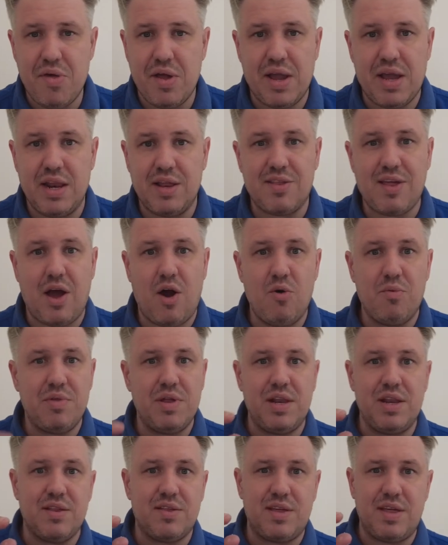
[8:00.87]
thinking is I hope they
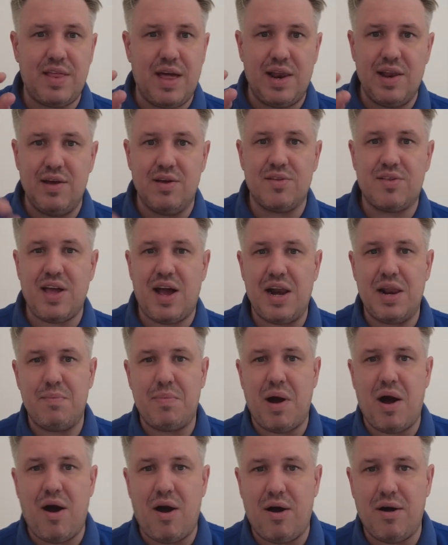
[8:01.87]
didn't see that little tiny
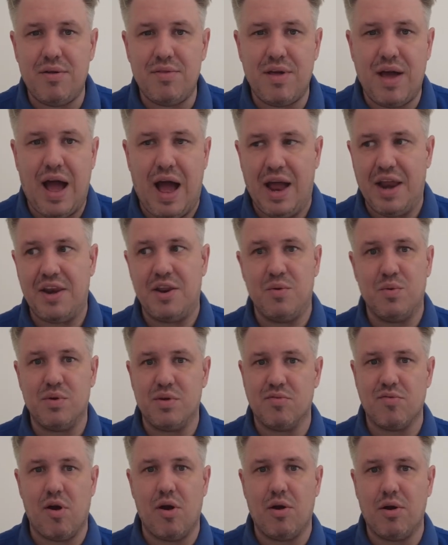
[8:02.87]
part that I knew
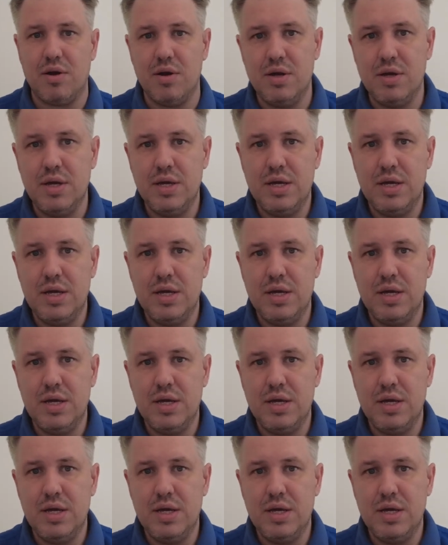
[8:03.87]
was wrong,